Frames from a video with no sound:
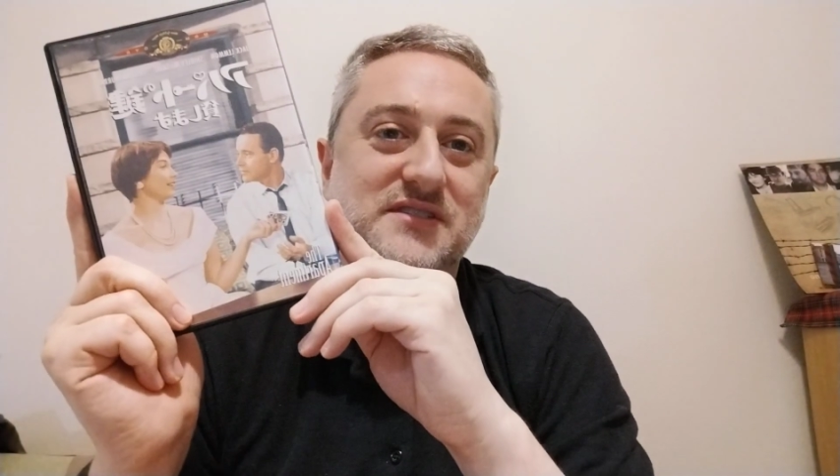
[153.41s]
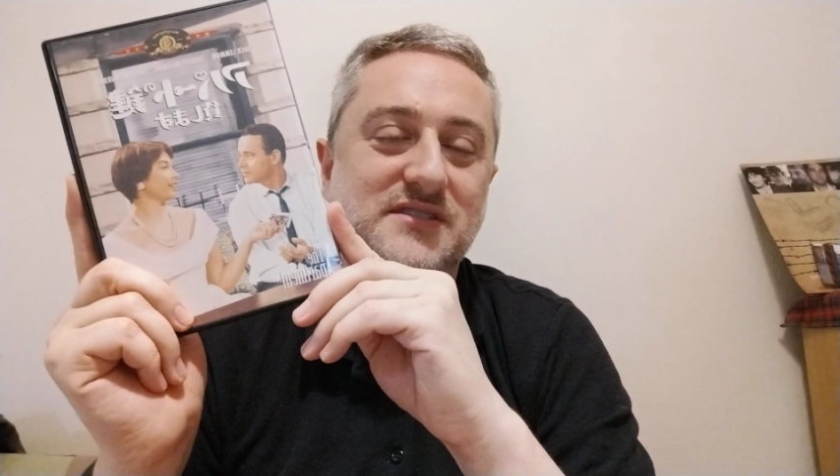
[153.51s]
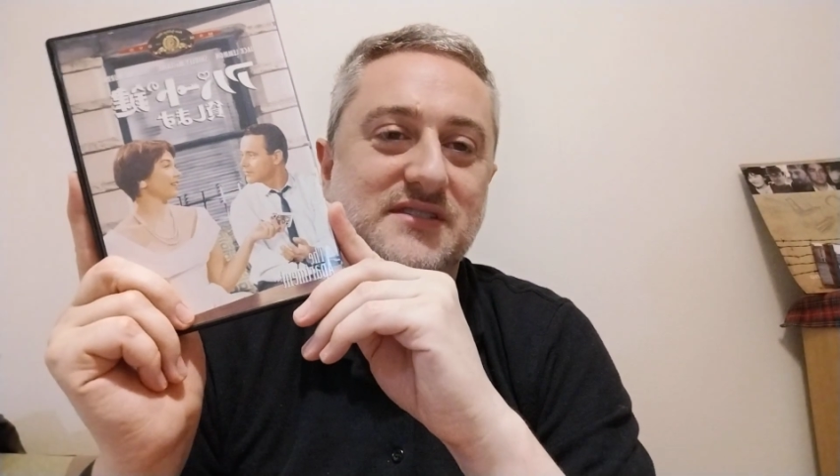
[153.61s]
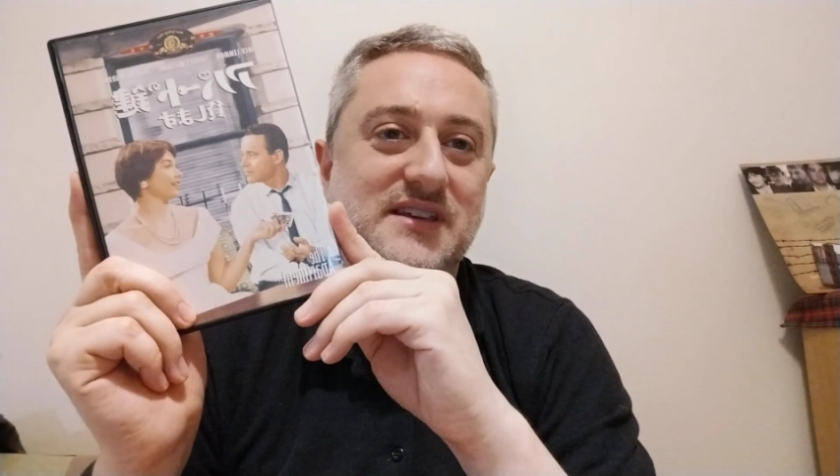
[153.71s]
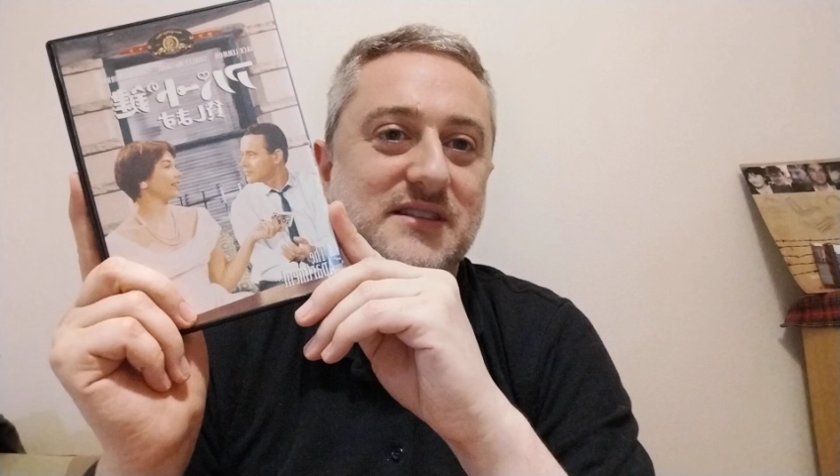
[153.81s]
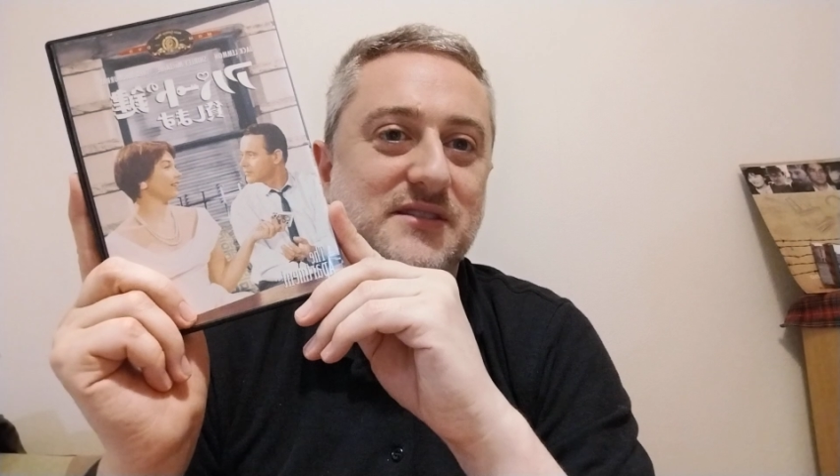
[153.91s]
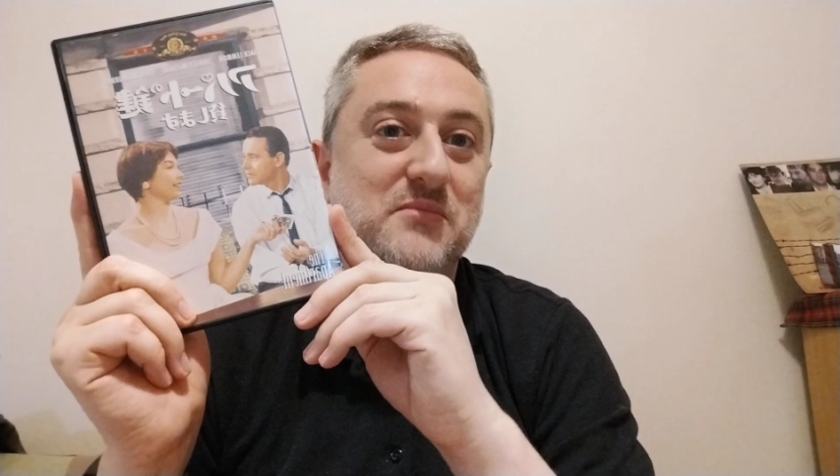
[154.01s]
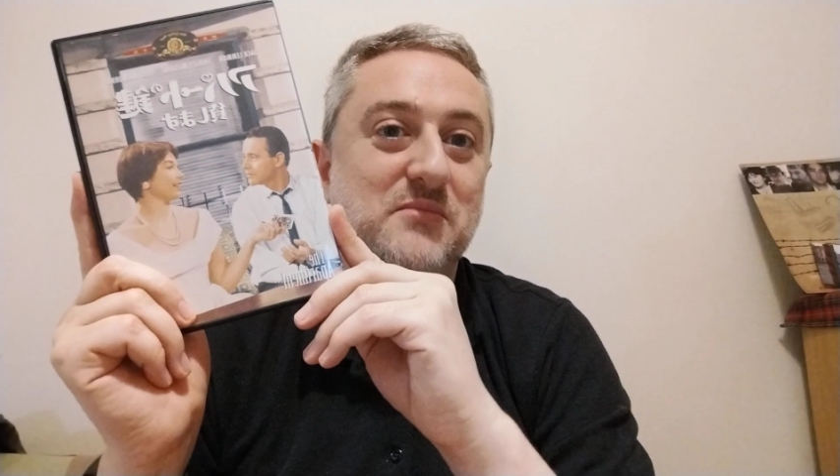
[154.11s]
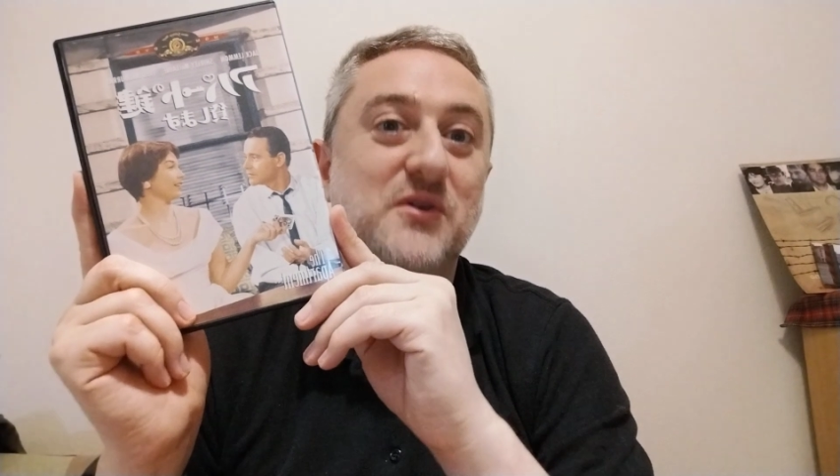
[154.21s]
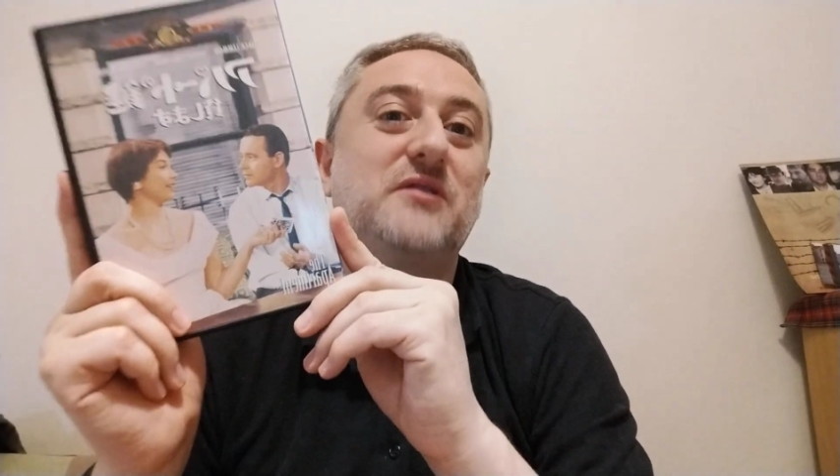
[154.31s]
in the
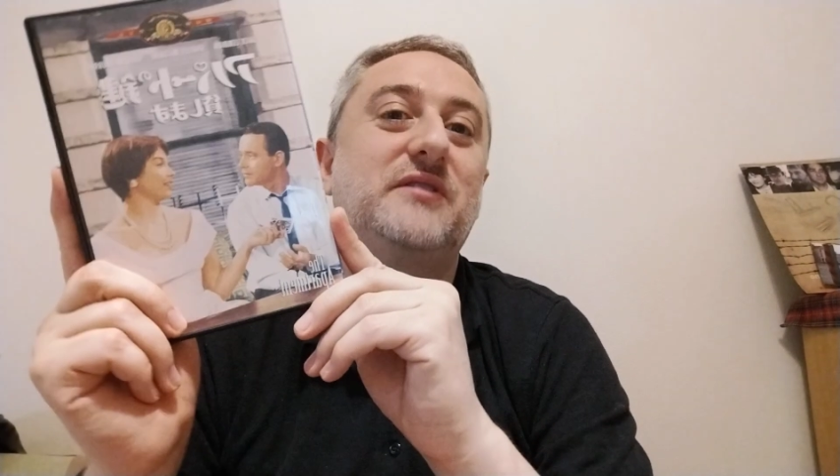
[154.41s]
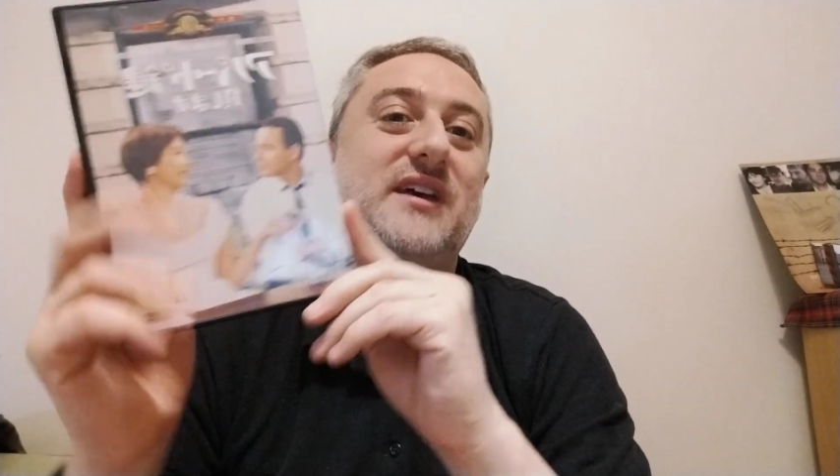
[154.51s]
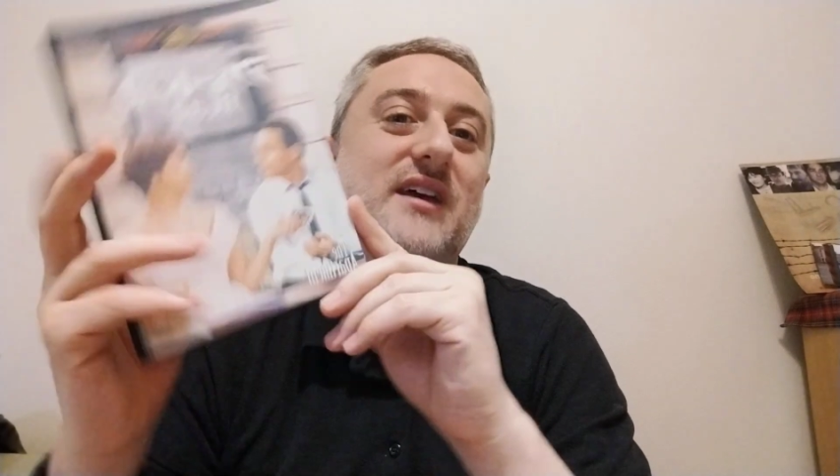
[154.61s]
movie